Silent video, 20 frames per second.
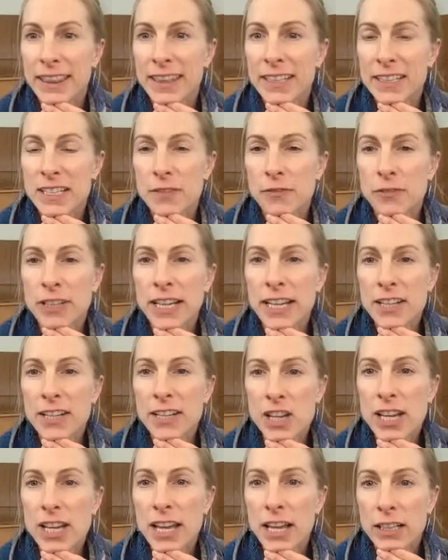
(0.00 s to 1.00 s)
I think
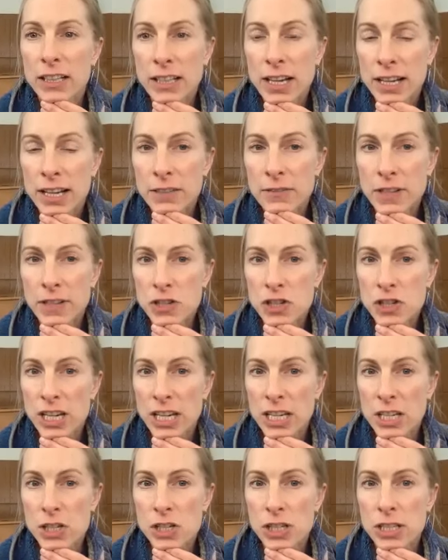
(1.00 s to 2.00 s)
definitely a lot of
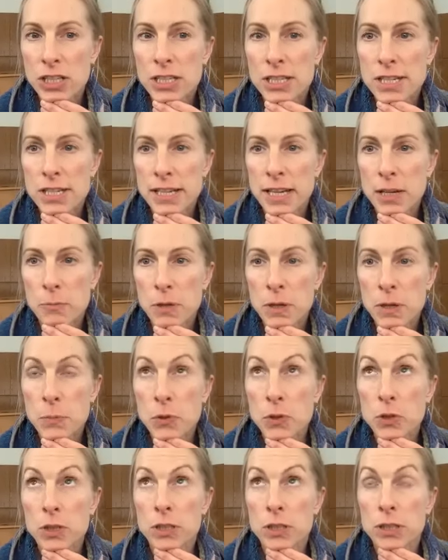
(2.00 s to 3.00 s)
education to get
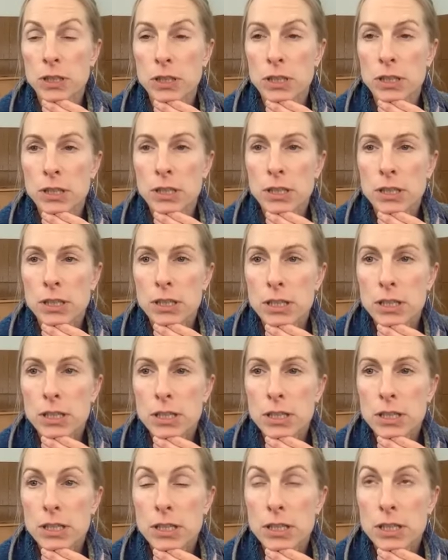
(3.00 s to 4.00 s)
people
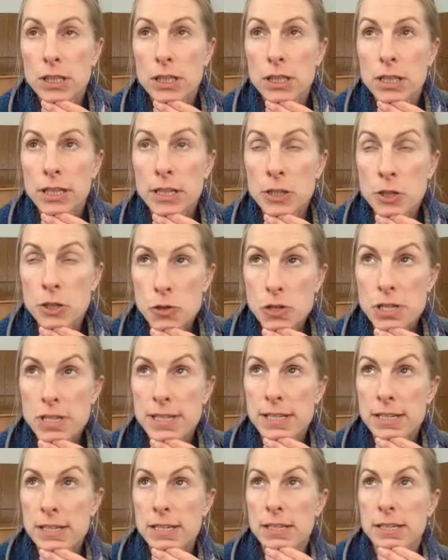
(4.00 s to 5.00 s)

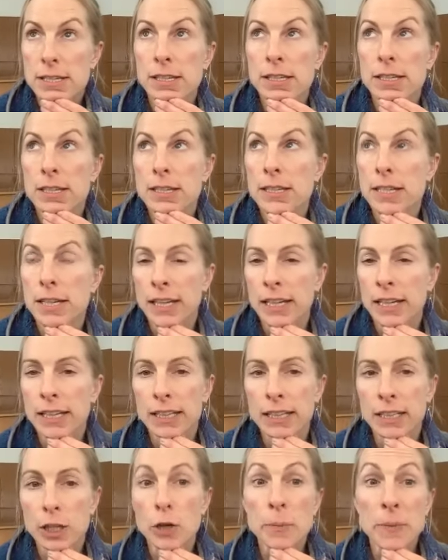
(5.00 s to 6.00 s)
interested
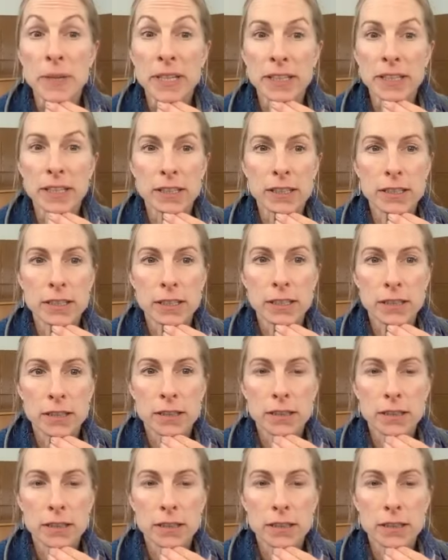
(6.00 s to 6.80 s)
and committed.